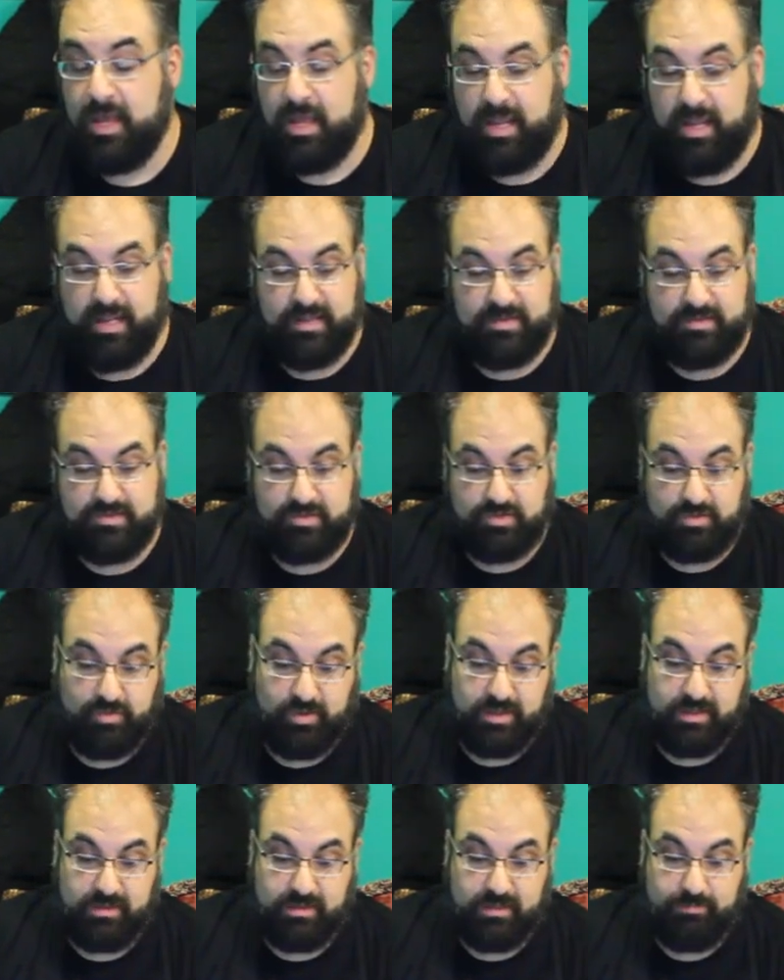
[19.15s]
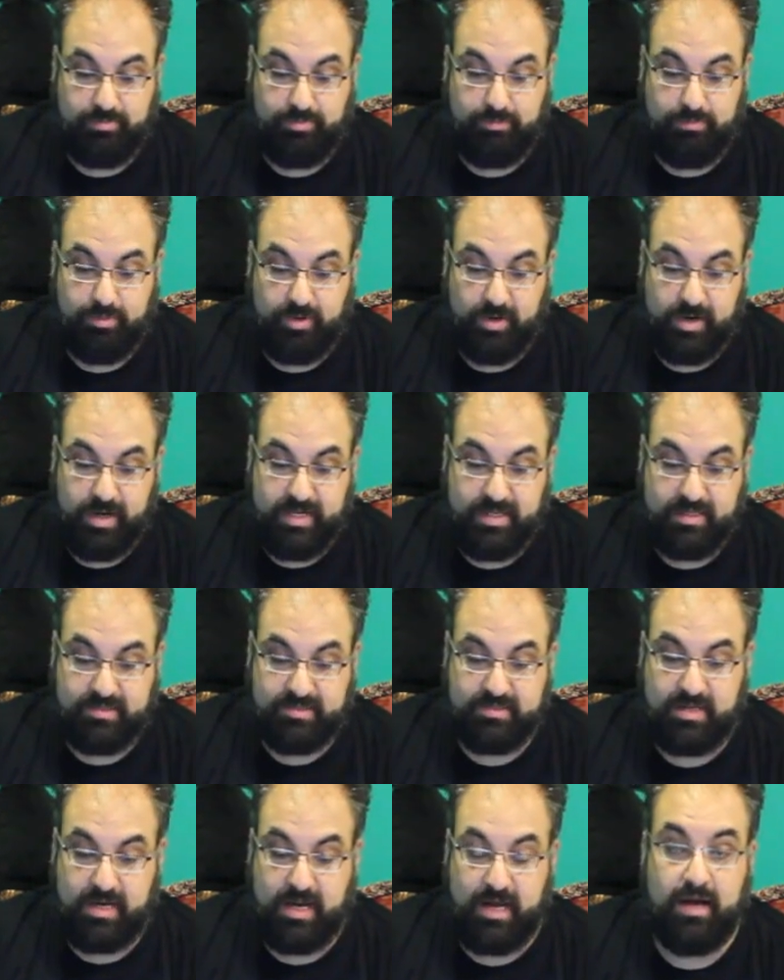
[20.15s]
It's critically
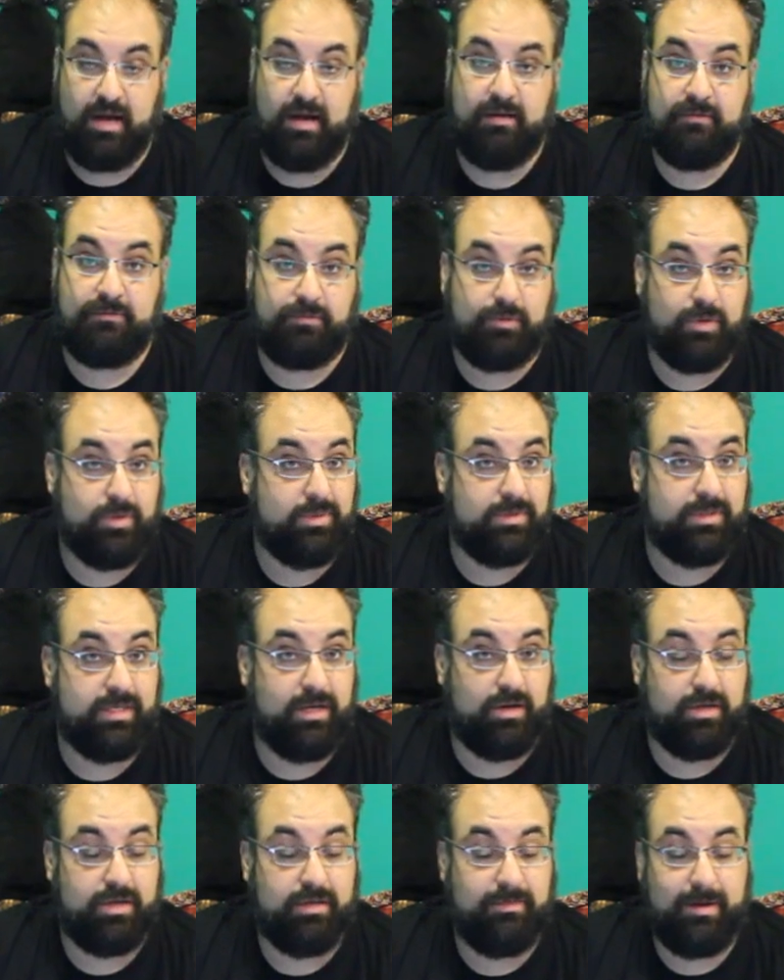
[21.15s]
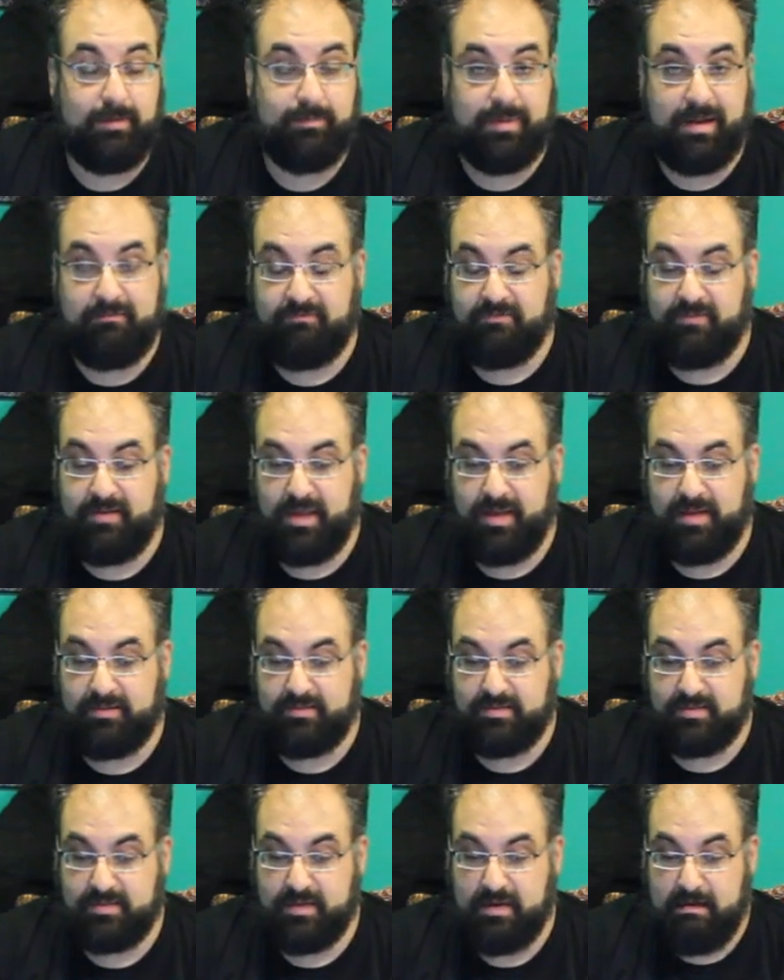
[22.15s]
praised, frequently argued about by
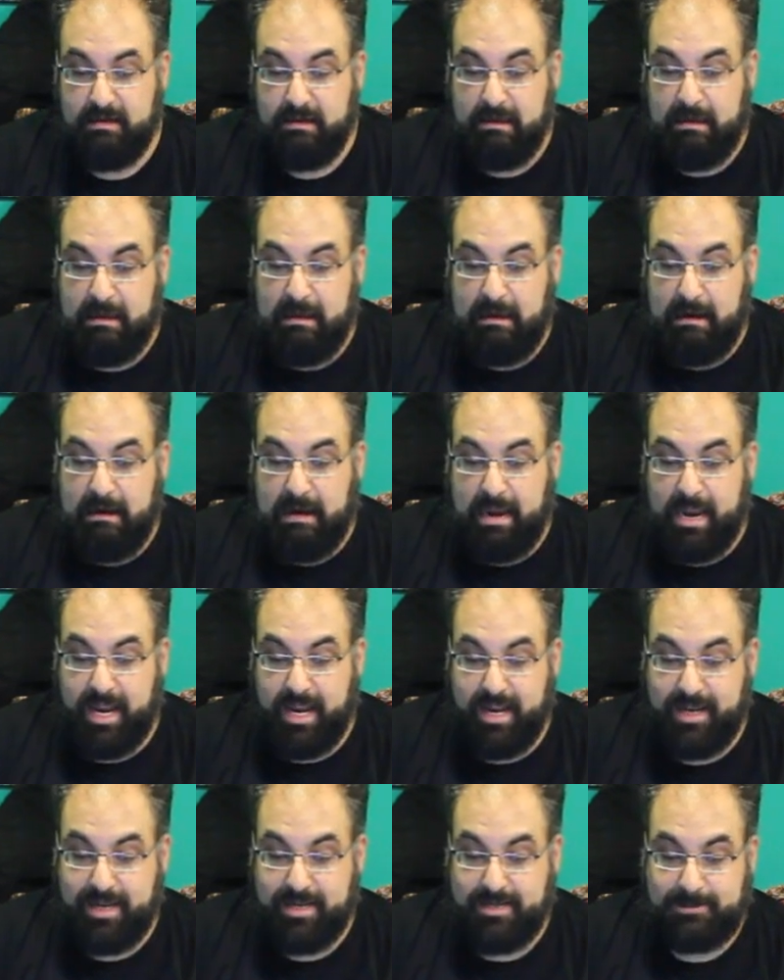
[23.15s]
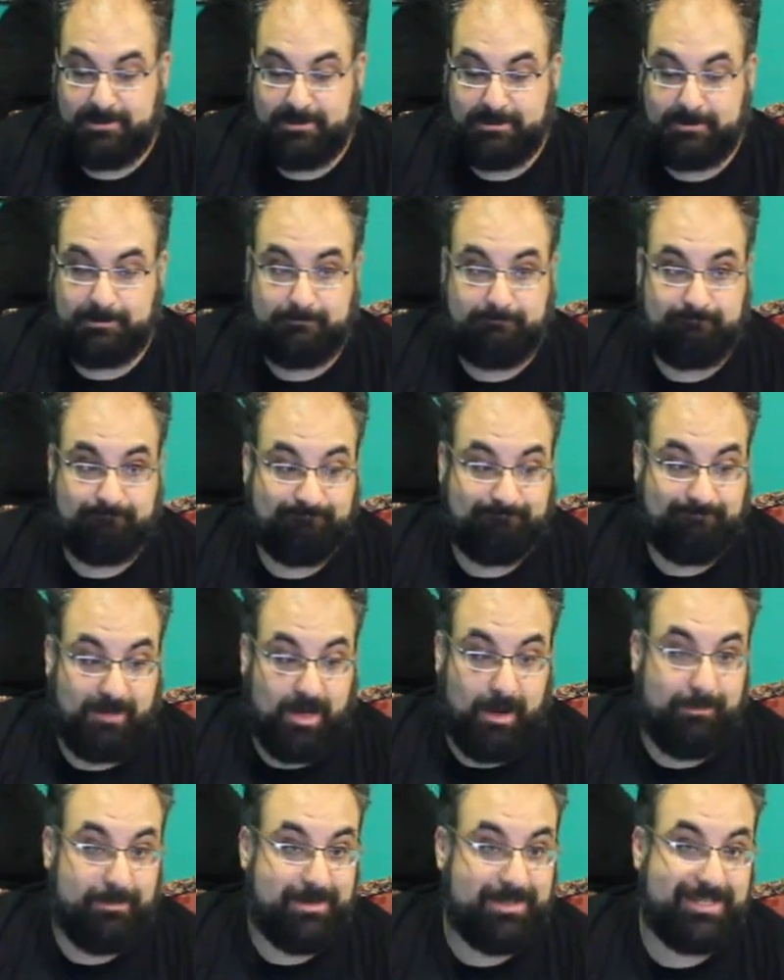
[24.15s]
fans, and
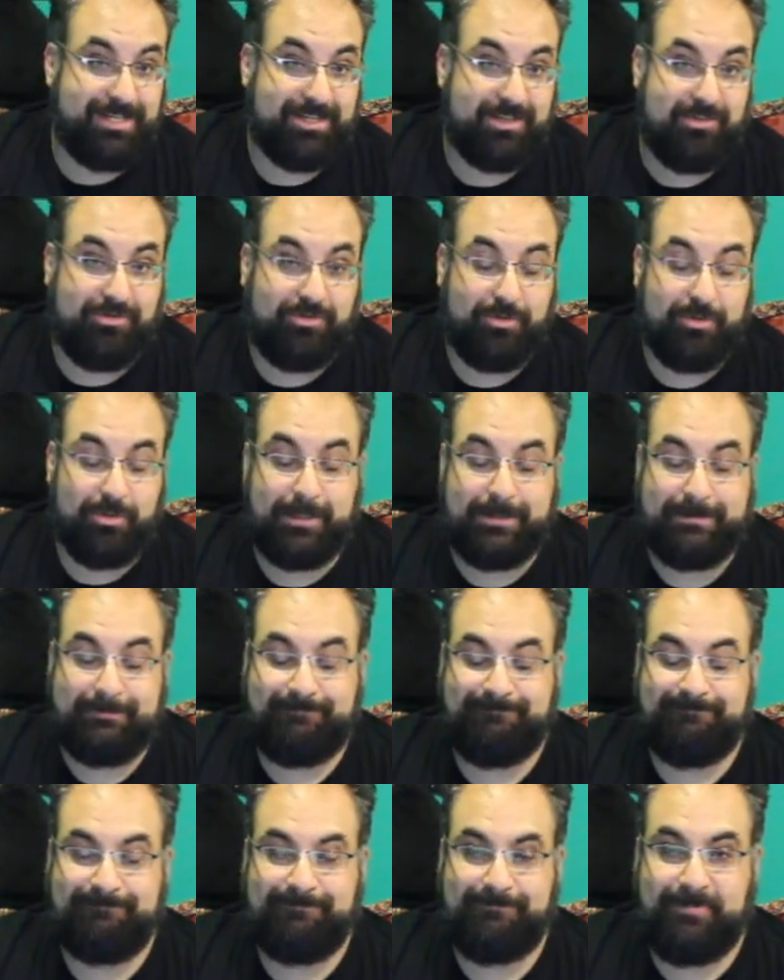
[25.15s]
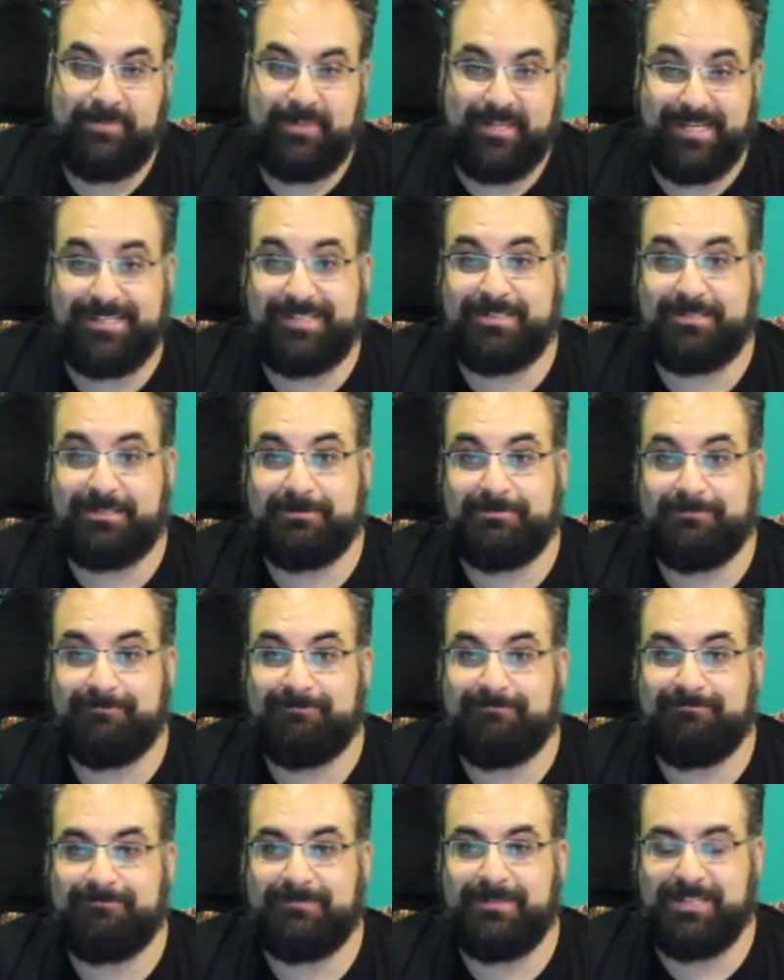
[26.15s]
I'm going to take you through it. This
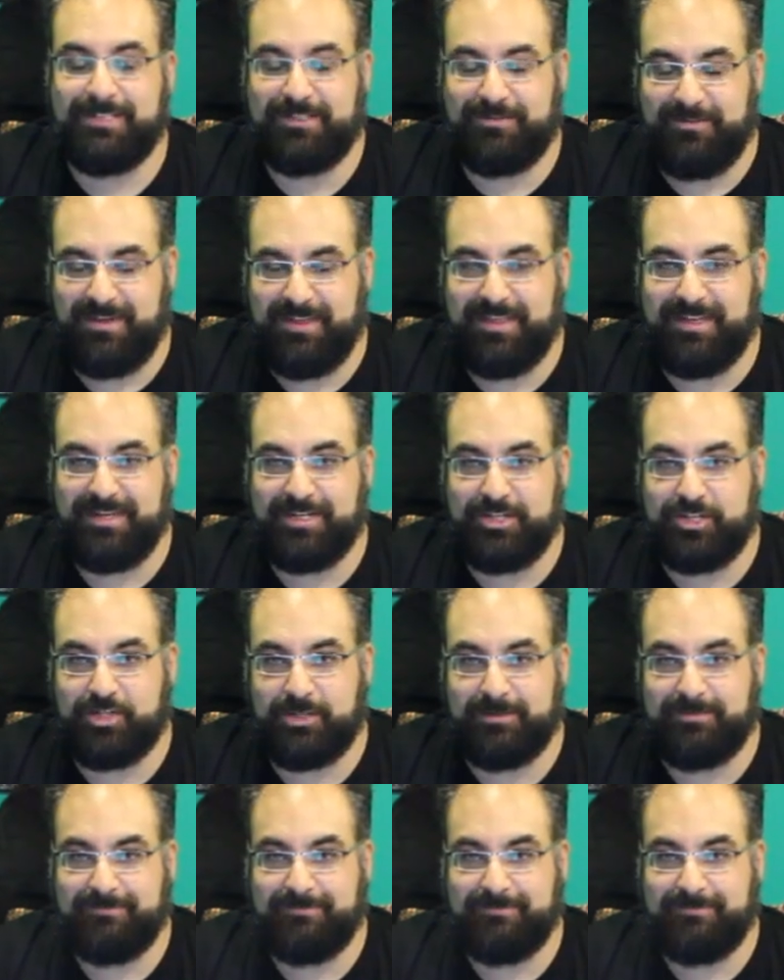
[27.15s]
is 5th edition.